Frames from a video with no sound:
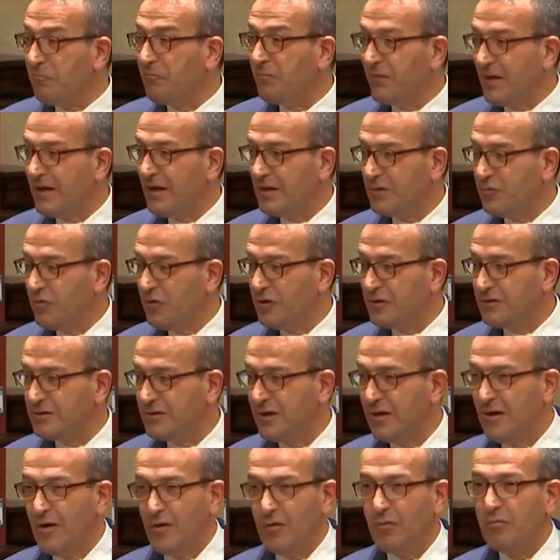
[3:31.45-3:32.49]
In other words,
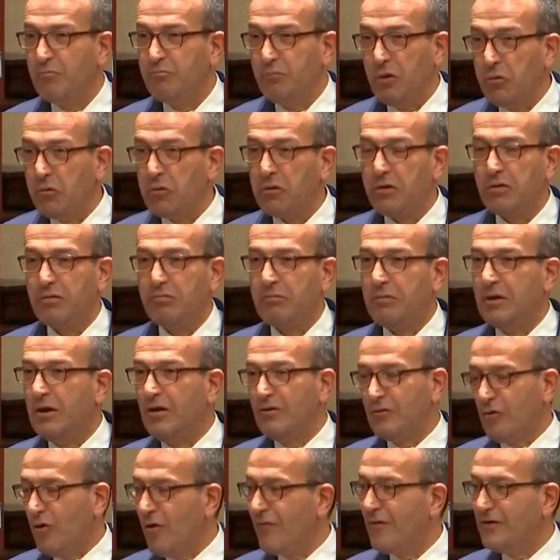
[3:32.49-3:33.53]
milk, a
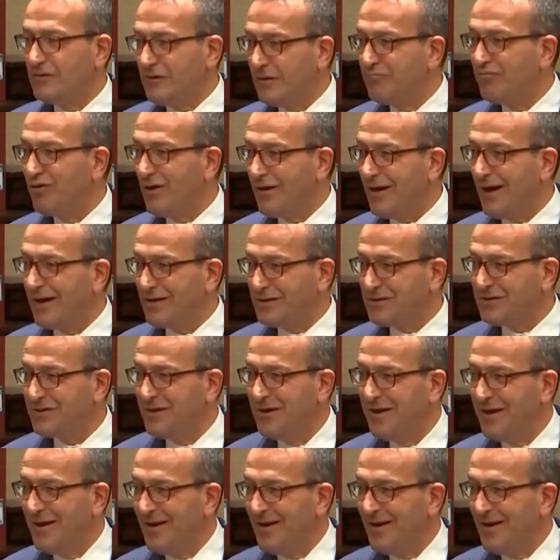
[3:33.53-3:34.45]
whole range of products.